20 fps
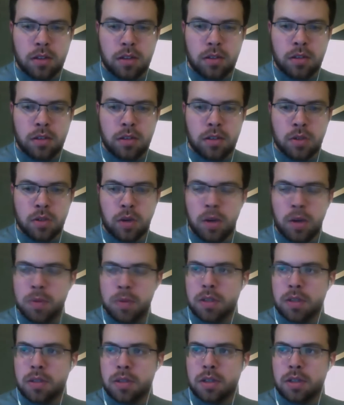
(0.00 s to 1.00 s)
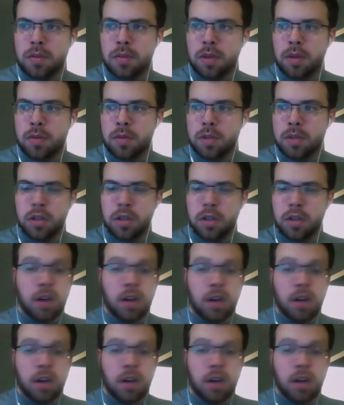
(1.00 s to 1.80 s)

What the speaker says: disruptions. I'm sure